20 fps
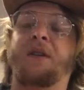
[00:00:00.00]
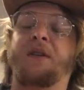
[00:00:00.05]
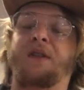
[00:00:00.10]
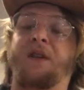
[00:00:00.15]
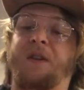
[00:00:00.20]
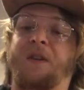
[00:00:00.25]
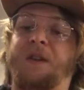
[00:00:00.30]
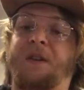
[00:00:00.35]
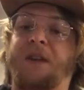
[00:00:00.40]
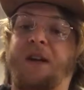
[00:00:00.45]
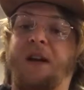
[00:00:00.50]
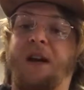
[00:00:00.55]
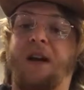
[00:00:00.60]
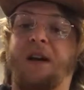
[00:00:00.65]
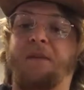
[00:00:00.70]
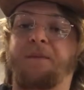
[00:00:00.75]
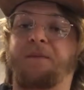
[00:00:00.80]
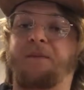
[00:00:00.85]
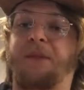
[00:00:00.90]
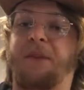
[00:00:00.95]
Just
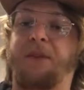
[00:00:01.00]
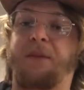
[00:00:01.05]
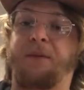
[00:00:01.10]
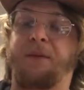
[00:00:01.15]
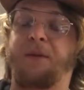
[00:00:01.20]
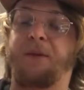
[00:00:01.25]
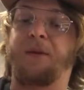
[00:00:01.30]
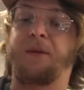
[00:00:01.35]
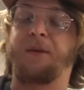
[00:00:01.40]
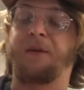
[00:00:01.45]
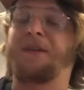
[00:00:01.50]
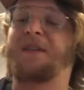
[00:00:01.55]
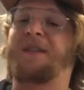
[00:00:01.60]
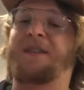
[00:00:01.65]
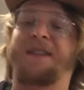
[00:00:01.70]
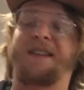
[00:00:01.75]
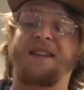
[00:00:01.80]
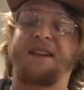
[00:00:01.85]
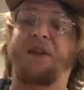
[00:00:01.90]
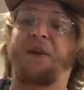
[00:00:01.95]
through,
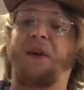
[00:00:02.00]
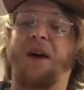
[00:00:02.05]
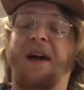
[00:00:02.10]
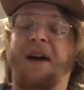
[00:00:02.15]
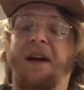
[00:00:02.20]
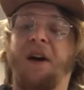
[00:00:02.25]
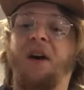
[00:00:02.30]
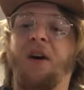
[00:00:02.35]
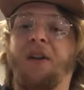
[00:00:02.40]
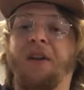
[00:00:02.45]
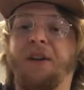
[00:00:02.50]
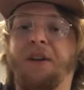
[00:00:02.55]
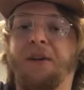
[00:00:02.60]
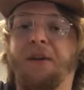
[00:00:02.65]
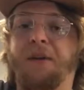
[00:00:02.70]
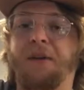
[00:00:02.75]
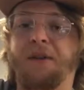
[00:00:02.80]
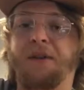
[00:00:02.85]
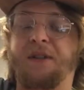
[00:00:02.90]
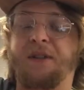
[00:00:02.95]
you know, all the
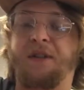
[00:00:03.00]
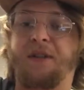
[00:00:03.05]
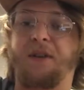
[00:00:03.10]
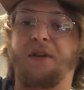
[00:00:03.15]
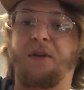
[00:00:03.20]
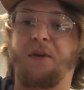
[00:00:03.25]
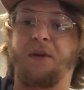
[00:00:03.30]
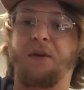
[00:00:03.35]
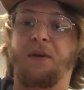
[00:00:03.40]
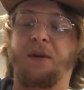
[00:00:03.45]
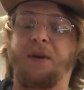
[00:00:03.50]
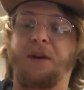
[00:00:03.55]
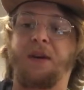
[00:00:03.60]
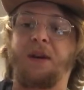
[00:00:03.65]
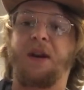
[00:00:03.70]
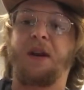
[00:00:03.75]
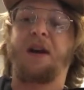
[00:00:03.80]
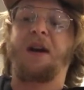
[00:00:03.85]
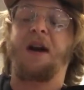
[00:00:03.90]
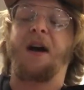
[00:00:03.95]
notes in the chord.
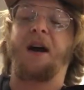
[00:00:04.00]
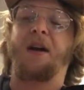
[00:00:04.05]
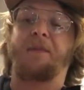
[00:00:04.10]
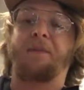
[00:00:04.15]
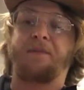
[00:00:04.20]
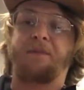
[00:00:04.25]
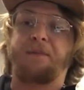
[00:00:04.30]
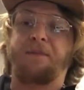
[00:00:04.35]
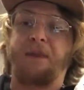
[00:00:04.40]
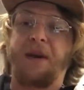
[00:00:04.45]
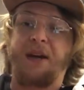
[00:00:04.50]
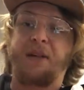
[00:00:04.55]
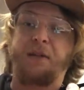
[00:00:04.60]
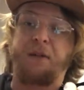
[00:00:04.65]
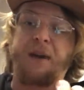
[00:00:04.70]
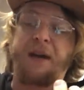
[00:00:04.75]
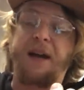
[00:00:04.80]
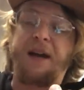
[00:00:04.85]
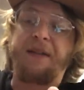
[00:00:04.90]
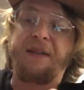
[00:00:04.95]
By the
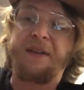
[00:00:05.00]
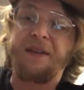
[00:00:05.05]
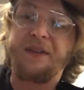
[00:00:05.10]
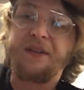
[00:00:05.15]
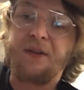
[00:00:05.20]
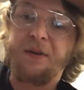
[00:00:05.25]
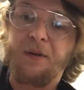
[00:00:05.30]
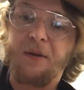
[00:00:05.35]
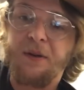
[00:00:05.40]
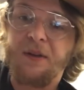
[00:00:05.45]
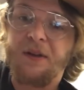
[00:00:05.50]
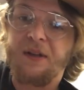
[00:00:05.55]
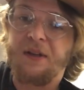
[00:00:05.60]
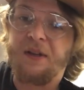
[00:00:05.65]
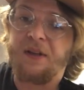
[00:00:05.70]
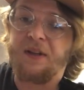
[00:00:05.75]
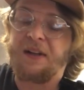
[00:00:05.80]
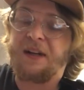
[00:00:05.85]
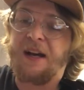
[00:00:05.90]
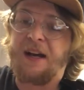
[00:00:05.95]
way, on this chord,
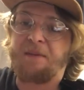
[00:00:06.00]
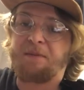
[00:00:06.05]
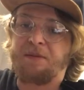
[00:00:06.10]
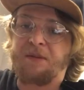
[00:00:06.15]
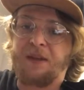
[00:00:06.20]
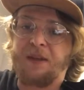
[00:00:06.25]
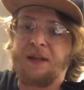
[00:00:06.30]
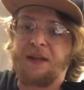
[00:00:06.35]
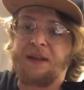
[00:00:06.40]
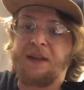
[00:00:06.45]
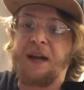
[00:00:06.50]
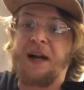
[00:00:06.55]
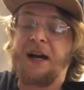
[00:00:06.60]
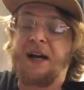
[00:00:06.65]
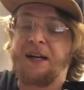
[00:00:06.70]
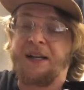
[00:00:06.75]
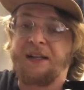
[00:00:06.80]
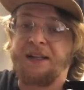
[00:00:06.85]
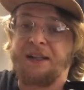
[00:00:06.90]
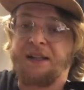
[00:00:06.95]
you're not playing the
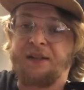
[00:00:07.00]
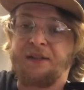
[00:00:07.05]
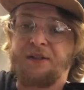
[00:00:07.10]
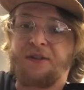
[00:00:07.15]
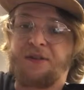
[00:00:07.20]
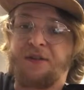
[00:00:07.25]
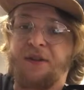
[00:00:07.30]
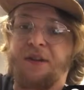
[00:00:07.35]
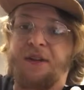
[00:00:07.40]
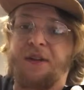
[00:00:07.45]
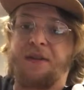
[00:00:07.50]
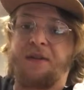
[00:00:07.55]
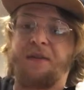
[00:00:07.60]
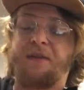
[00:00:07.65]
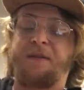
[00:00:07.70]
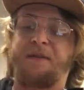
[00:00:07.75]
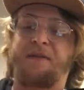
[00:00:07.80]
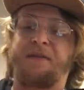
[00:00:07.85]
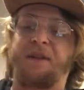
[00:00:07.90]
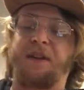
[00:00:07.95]
high E string.
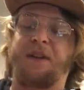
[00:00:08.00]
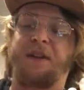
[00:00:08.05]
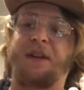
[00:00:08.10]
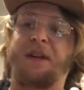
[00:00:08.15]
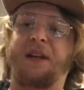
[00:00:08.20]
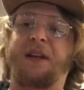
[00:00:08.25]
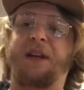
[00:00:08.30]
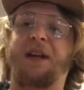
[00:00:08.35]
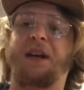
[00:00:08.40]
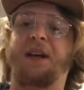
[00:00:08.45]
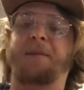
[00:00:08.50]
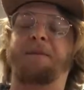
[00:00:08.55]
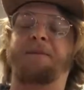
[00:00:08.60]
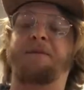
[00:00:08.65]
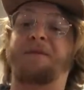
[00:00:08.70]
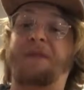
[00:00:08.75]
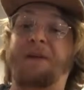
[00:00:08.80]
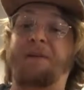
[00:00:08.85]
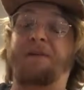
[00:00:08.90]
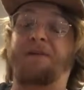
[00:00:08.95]
For the
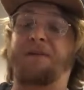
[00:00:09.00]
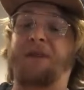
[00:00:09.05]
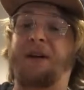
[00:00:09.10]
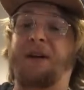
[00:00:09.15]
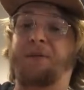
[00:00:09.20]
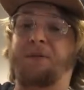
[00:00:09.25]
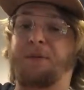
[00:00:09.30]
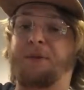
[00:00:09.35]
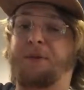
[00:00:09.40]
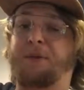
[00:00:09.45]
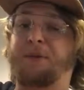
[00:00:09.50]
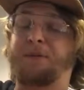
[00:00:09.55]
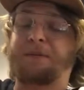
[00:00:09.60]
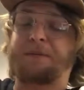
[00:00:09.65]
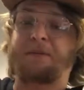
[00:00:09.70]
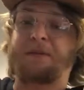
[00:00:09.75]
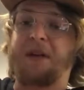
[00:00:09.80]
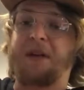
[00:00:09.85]
5th fret root,